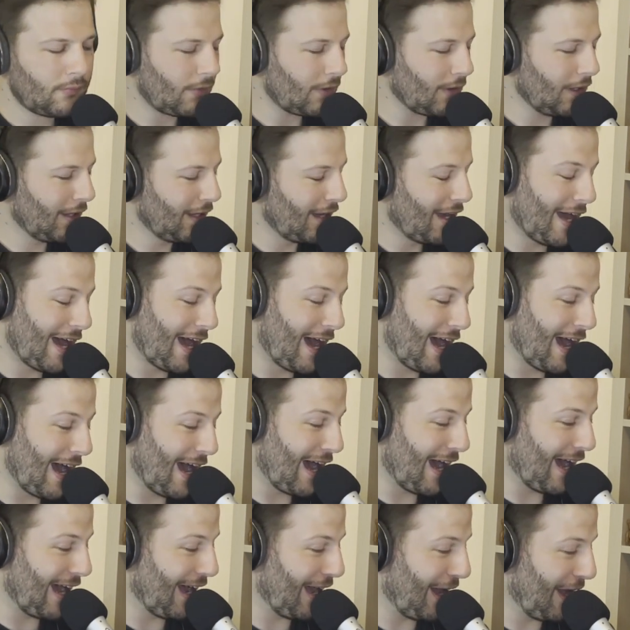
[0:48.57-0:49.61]

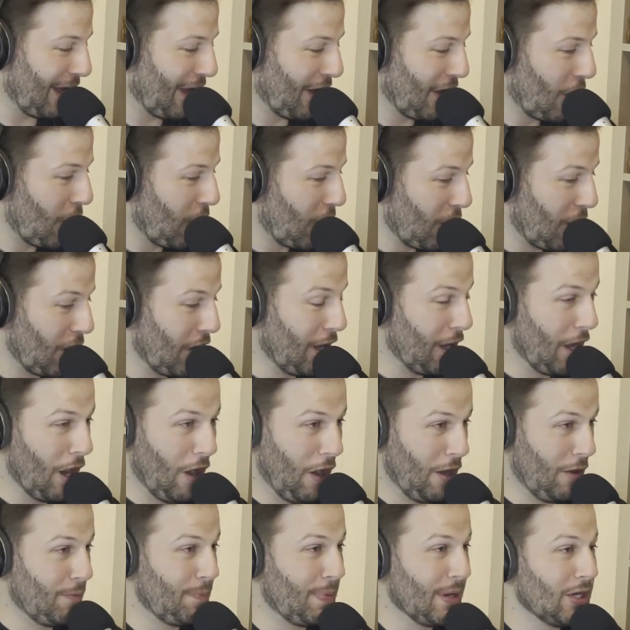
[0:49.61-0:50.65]
I'd
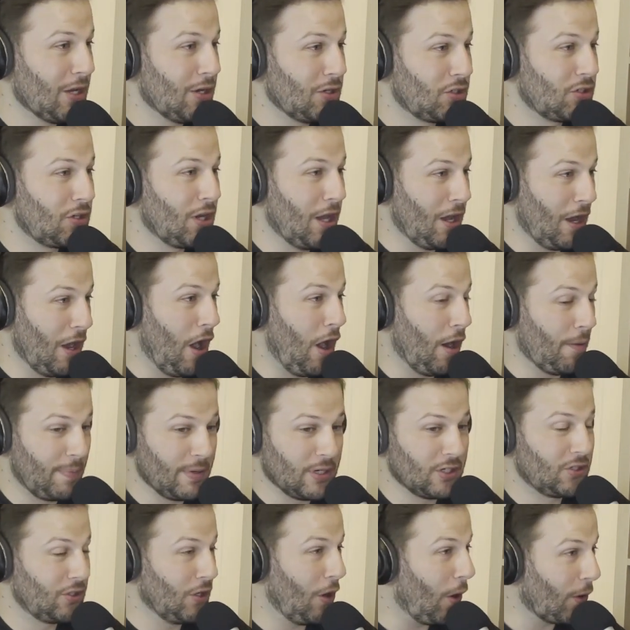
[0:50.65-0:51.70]
be
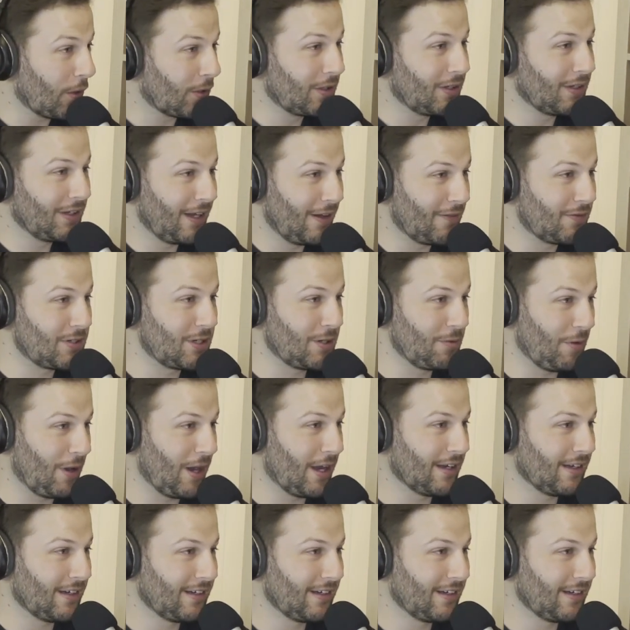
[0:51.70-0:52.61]
shocked if she won,